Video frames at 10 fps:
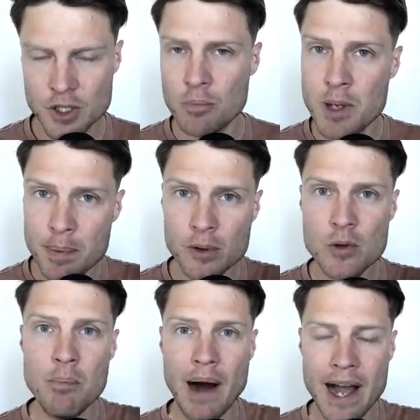so
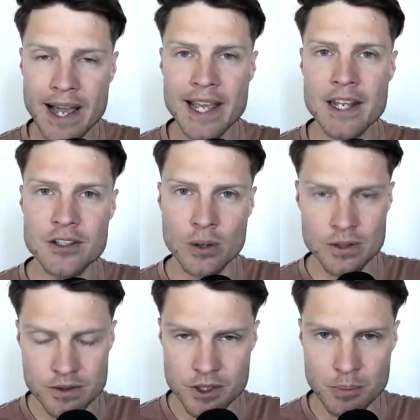people who buy and
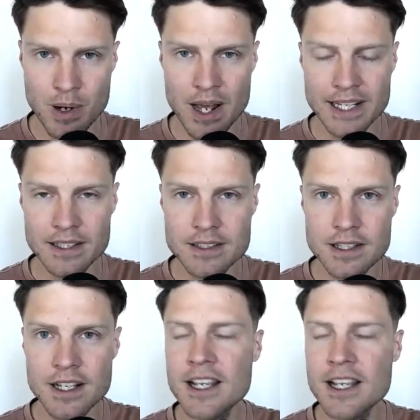don't use your product,